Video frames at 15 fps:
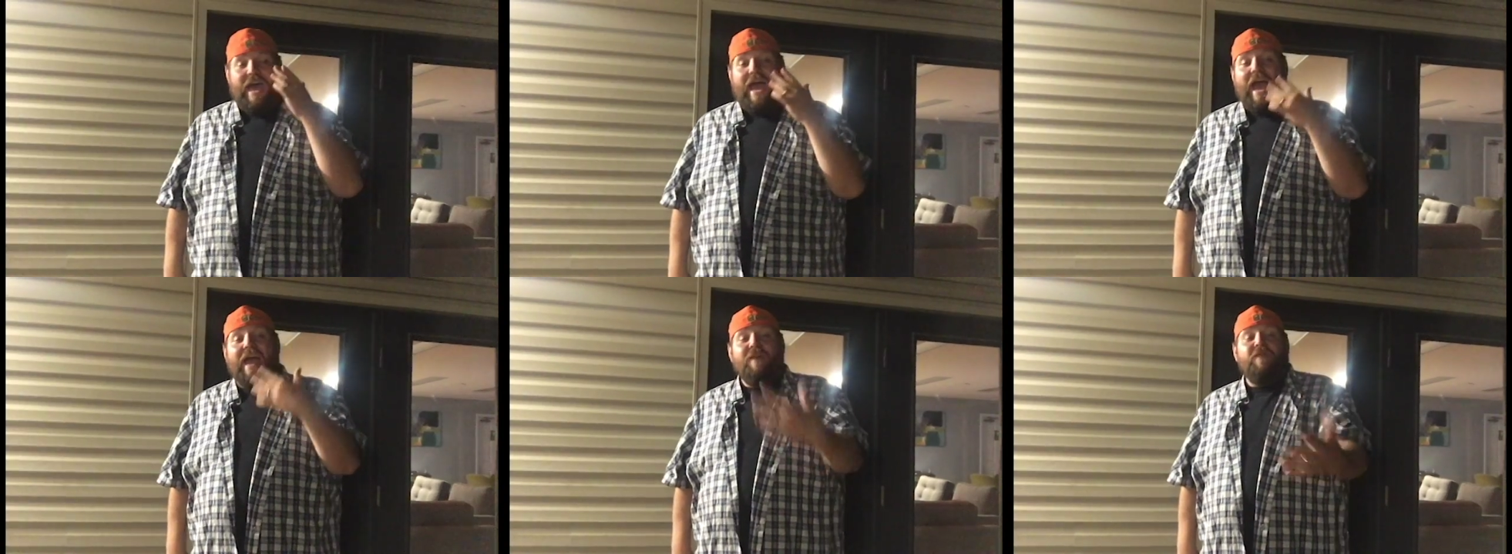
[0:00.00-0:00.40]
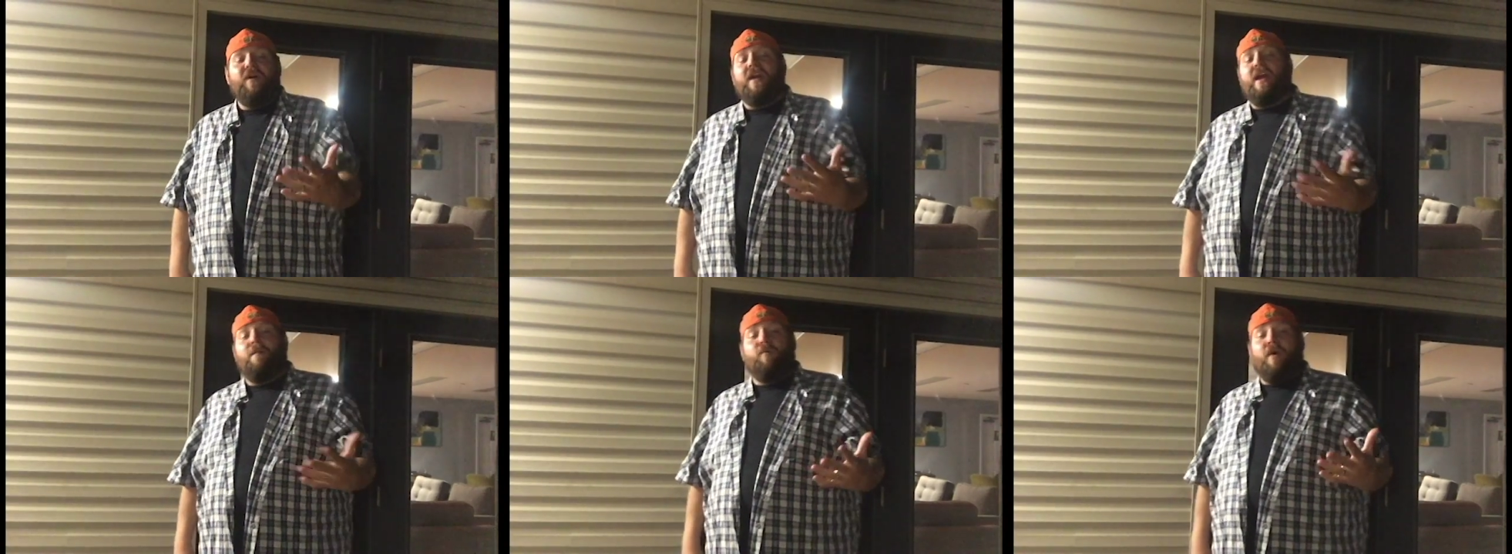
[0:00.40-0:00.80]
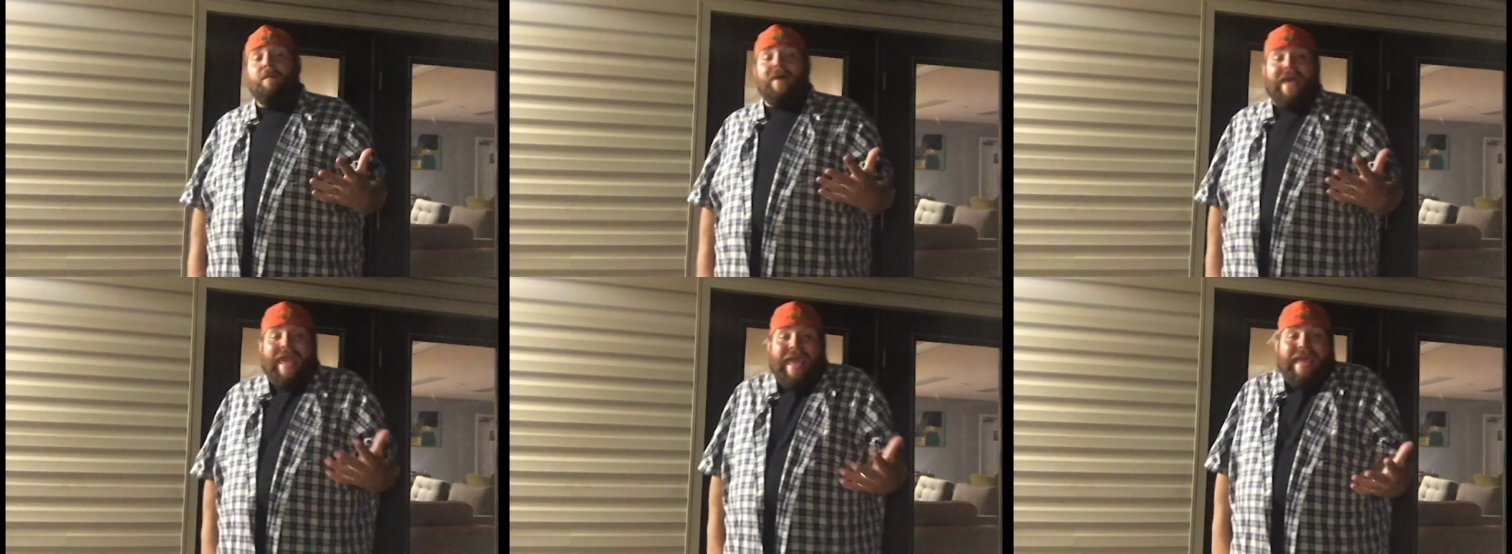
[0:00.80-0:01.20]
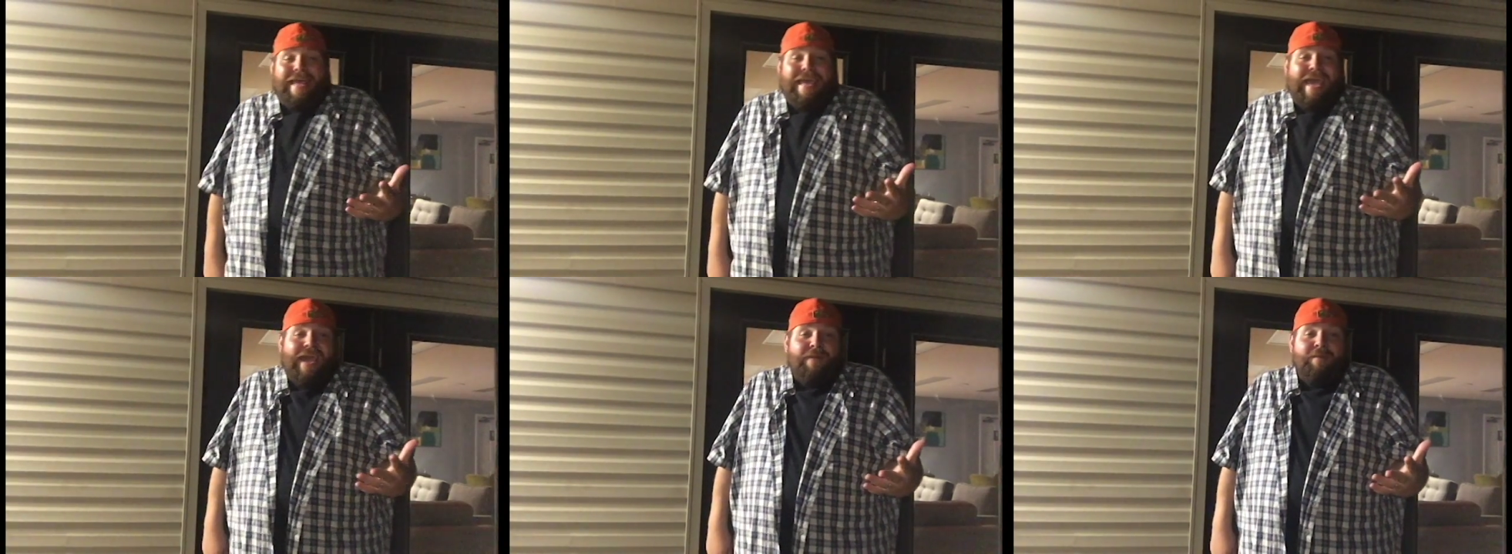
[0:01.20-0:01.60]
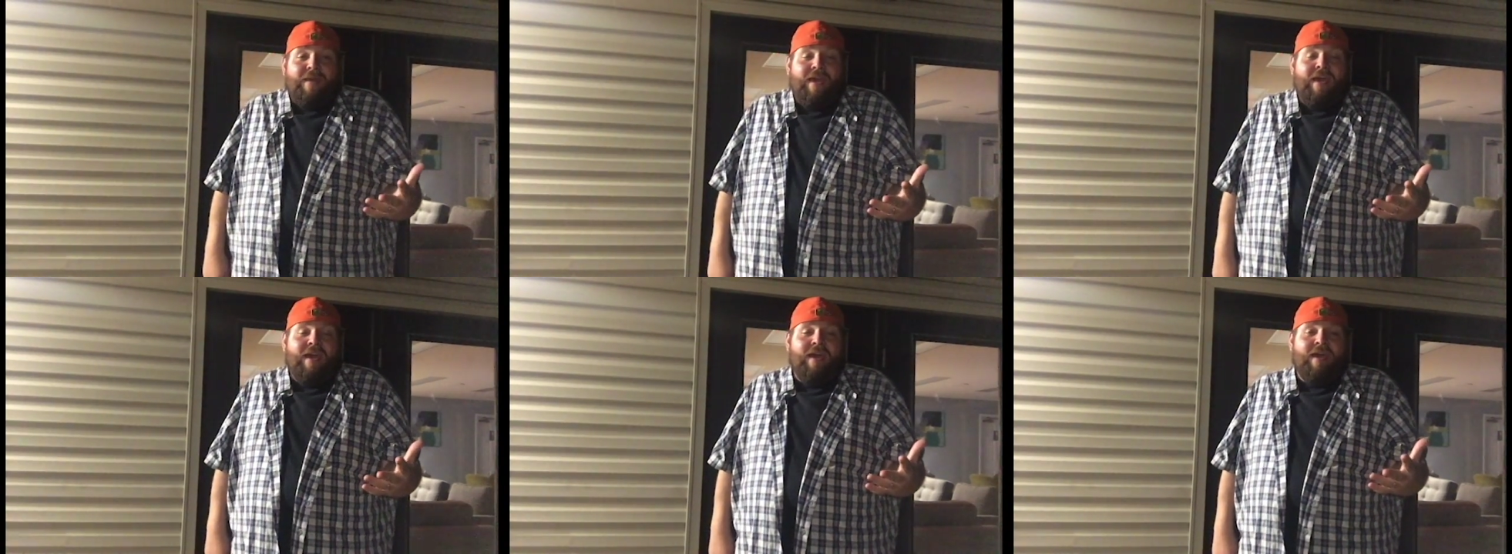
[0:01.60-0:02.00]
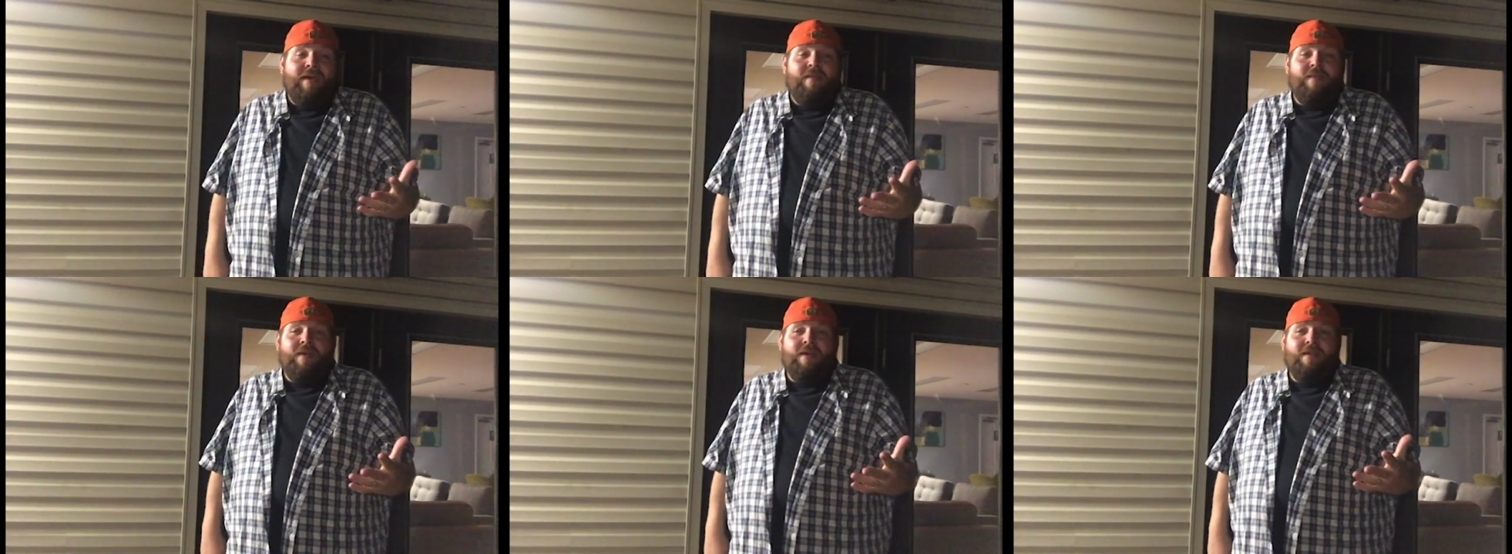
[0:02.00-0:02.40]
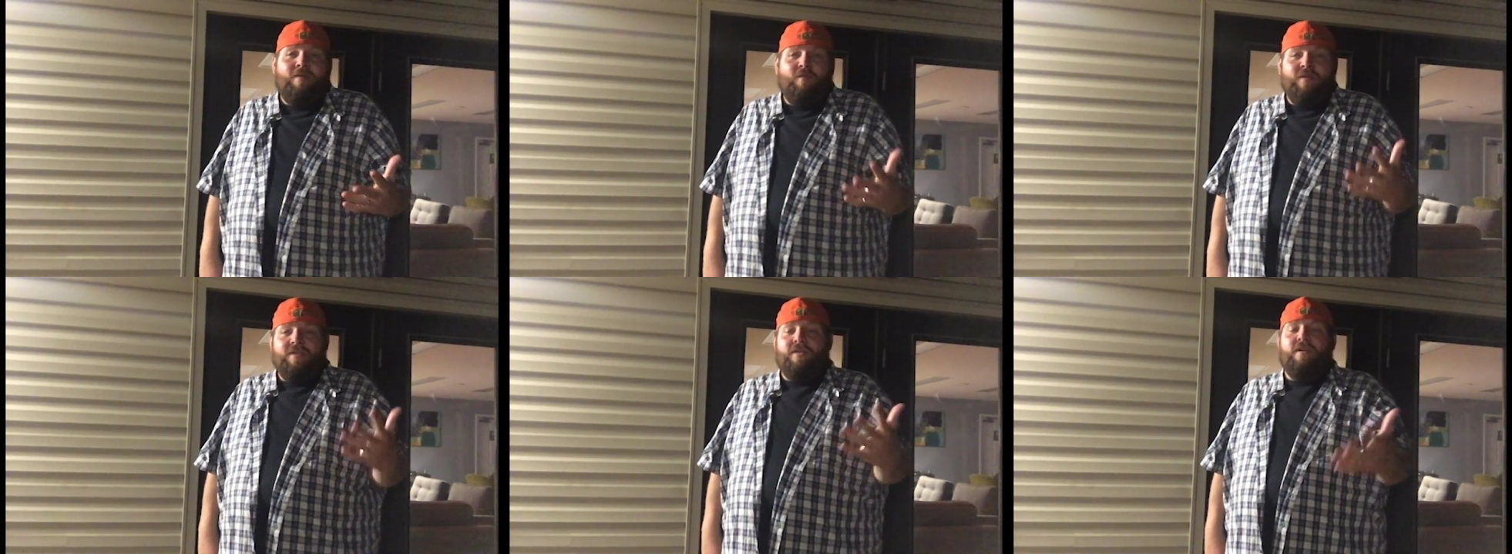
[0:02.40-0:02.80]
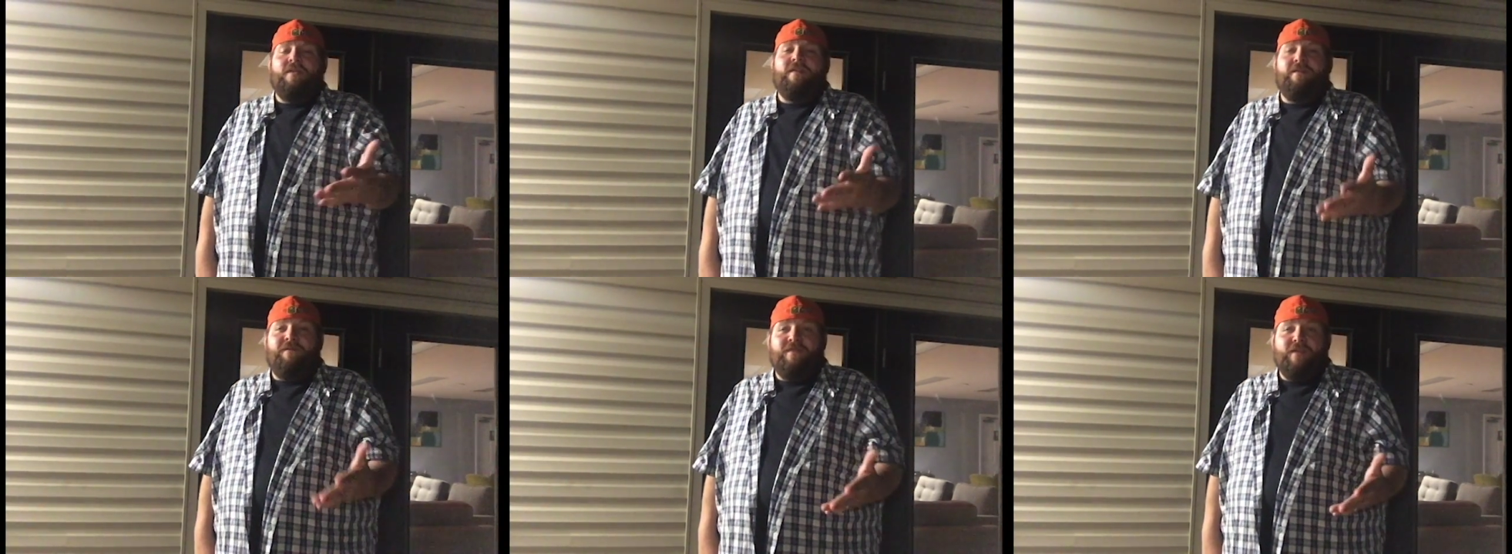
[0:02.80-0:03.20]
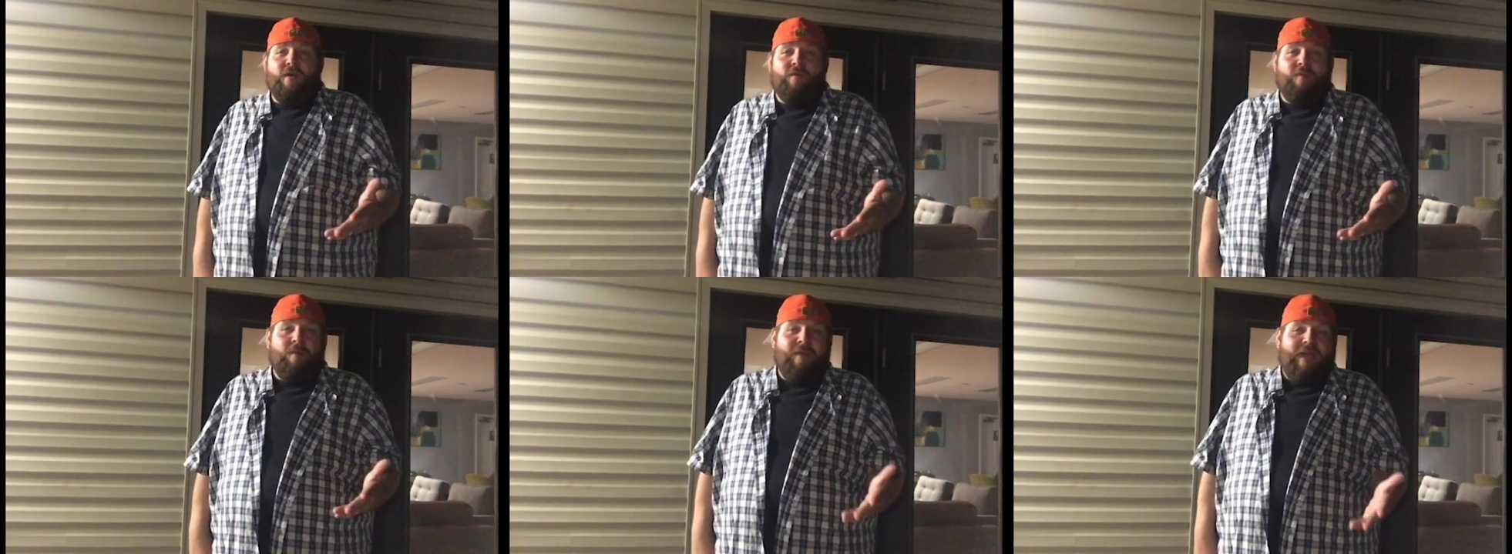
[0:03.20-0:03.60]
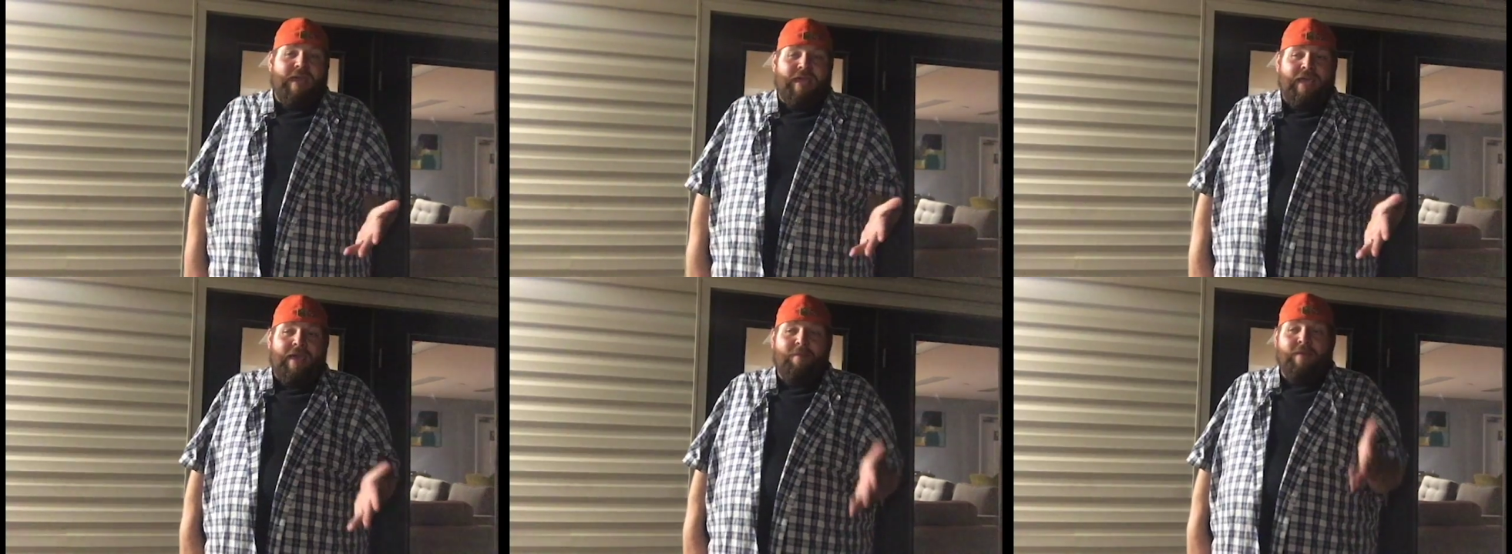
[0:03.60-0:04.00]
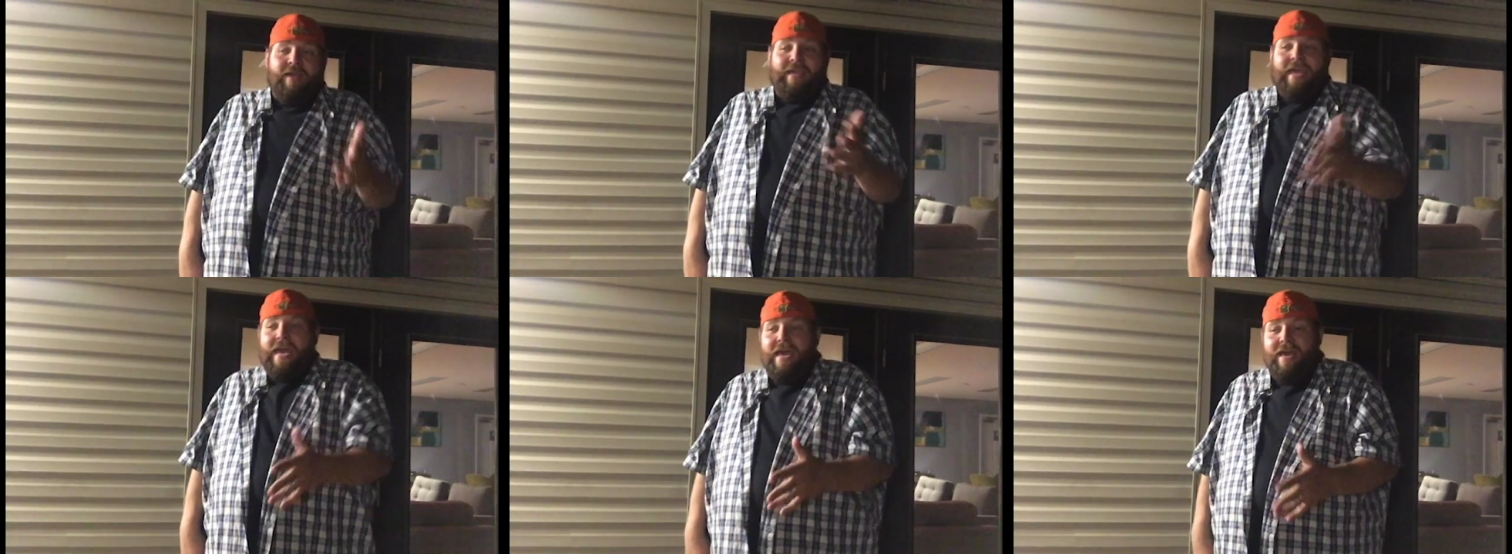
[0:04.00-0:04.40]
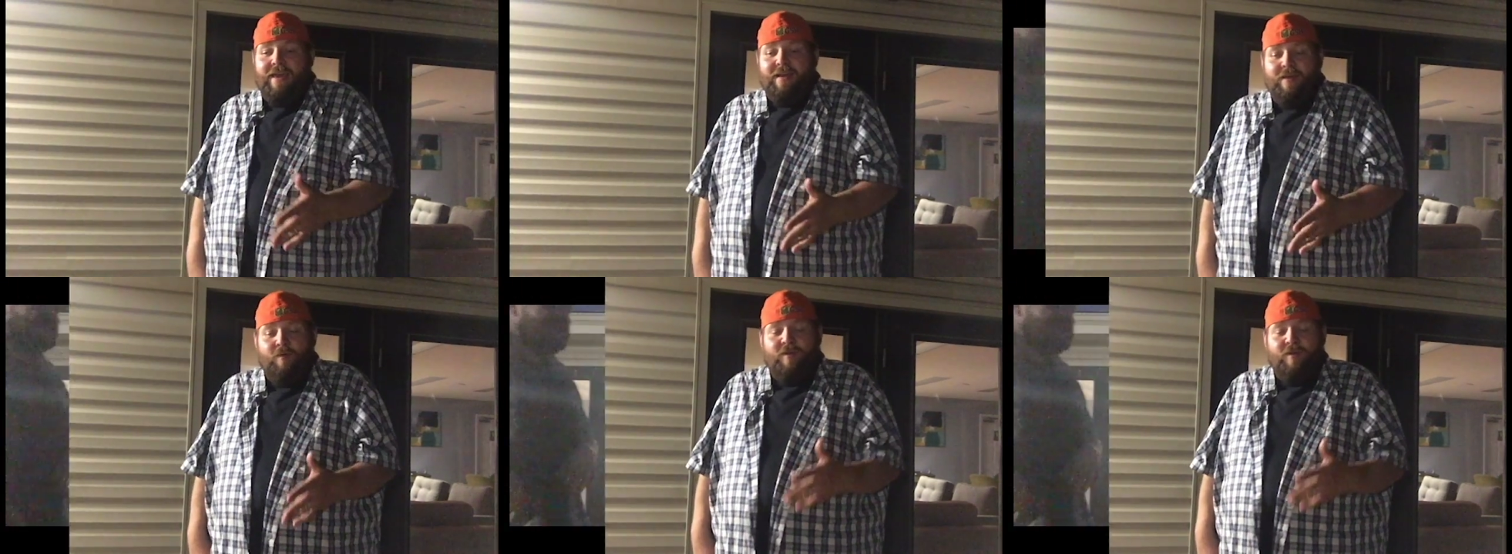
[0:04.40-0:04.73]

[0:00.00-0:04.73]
I thought I brought my A game, and then it wasn't good enough, so I brought my A game again.